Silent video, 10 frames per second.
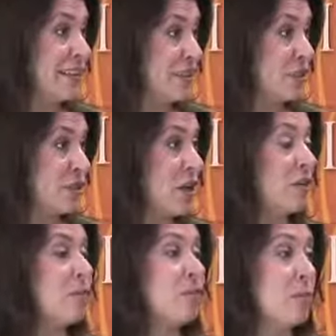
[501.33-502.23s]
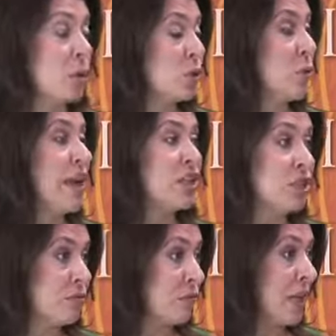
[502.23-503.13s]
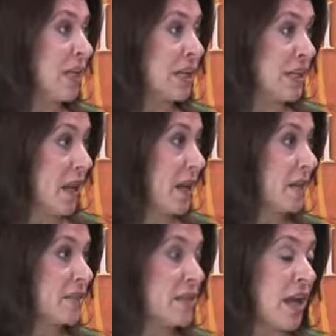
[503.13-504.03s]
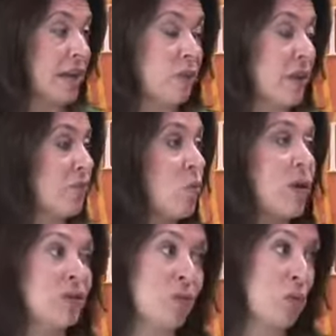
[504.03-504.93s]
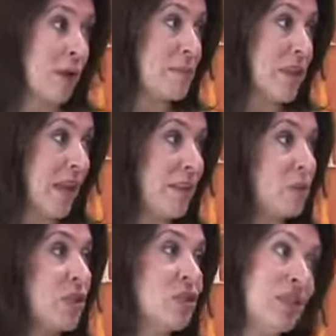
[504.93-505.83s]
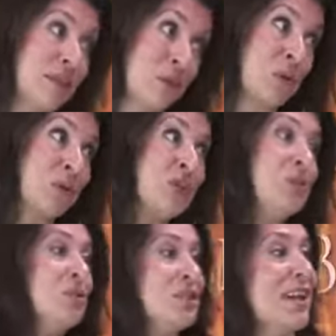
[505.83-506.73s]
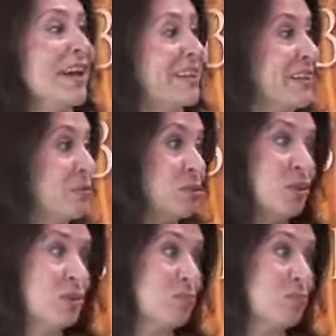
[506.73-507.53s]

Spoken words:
is the most patient-friendly site, and we have a wonderful website, which of course you designed, and it was